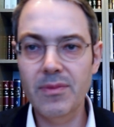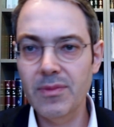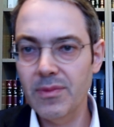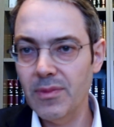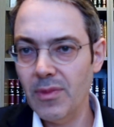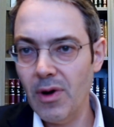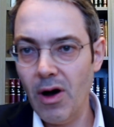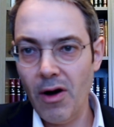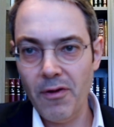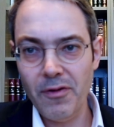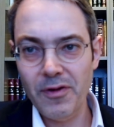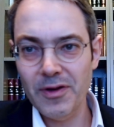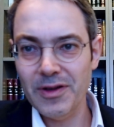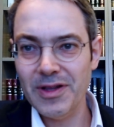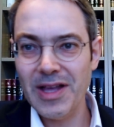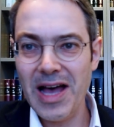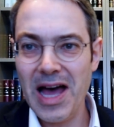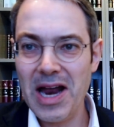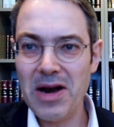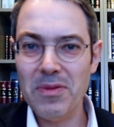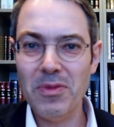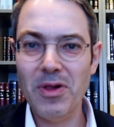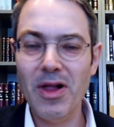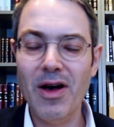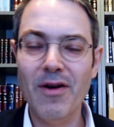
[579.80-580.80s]
offered, the
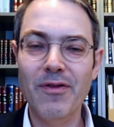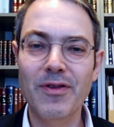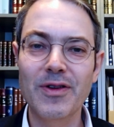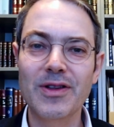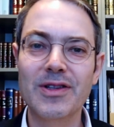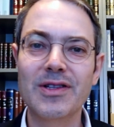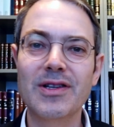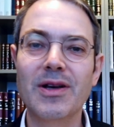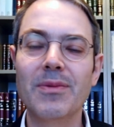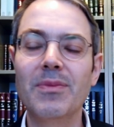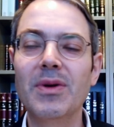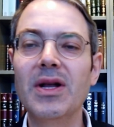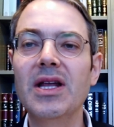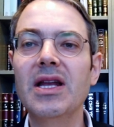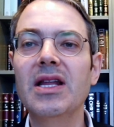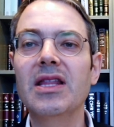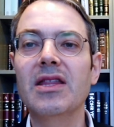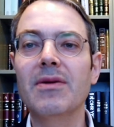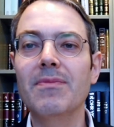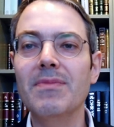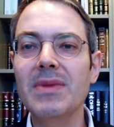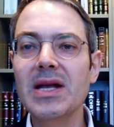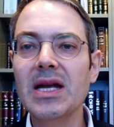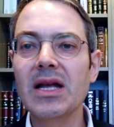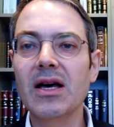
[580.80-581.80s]
animal offered completely, the
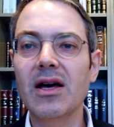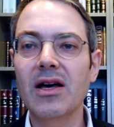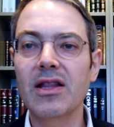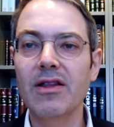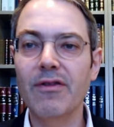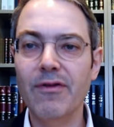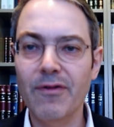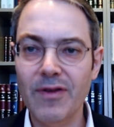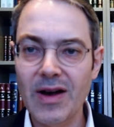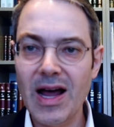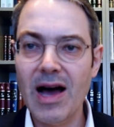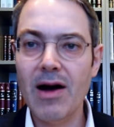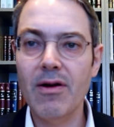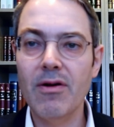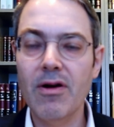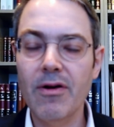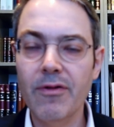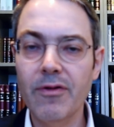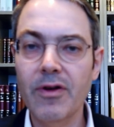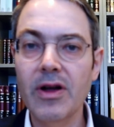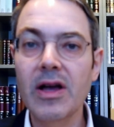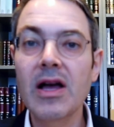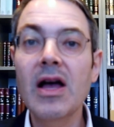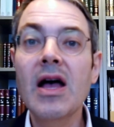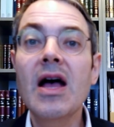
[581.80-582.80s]
mincha, the flour
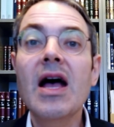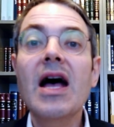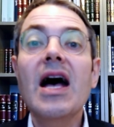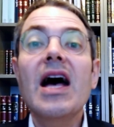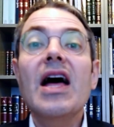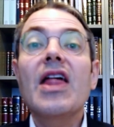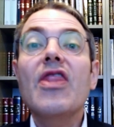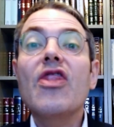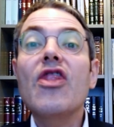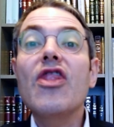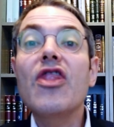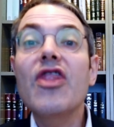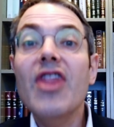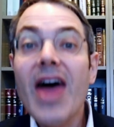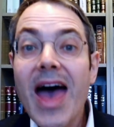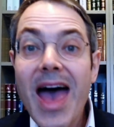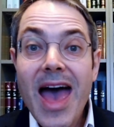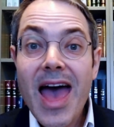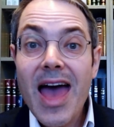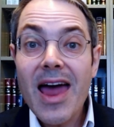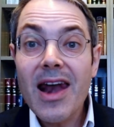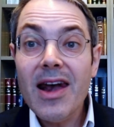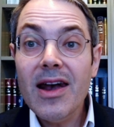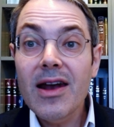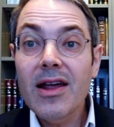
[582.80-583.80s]
offering, and
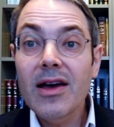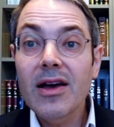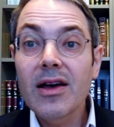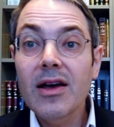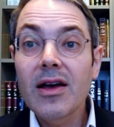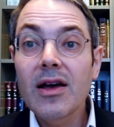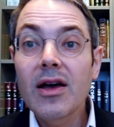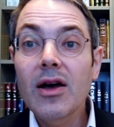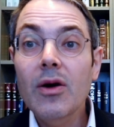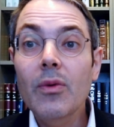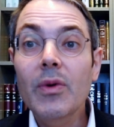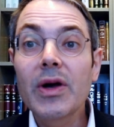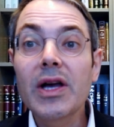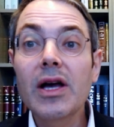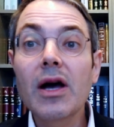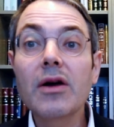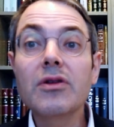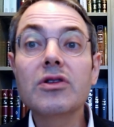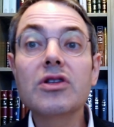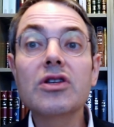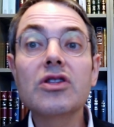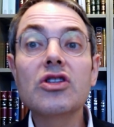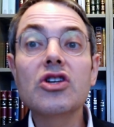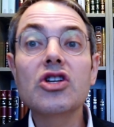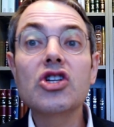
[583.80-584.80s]
then we go
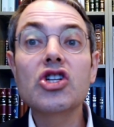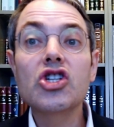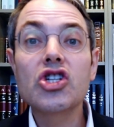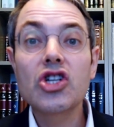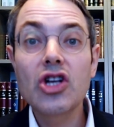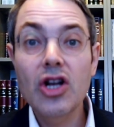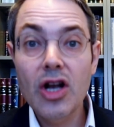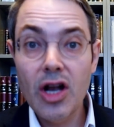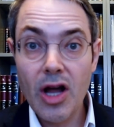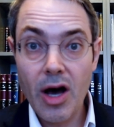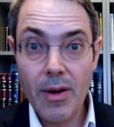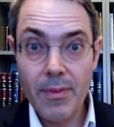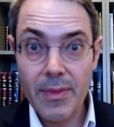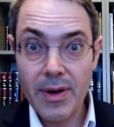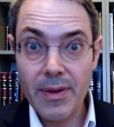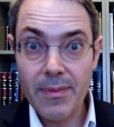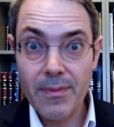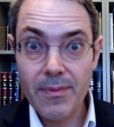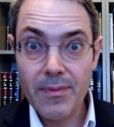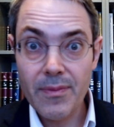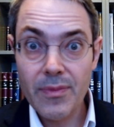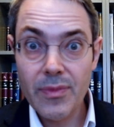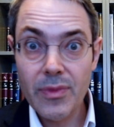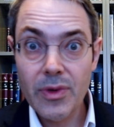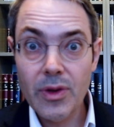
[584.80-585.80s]
to the shalomim,
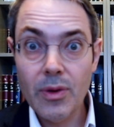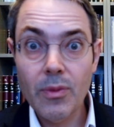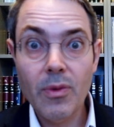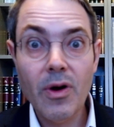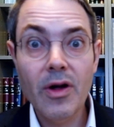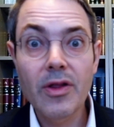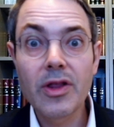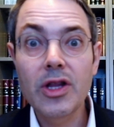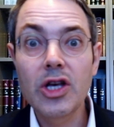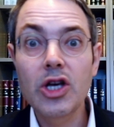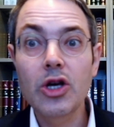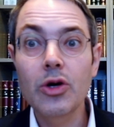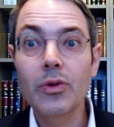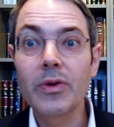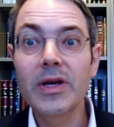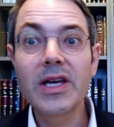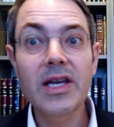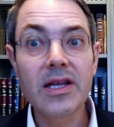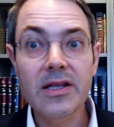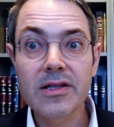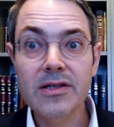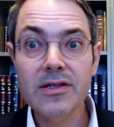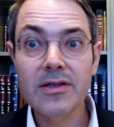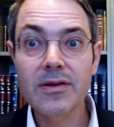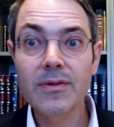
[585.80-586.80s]
the one that you
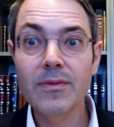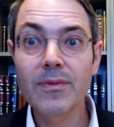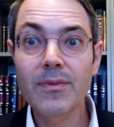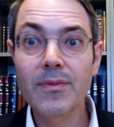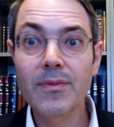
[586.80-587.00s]
eat,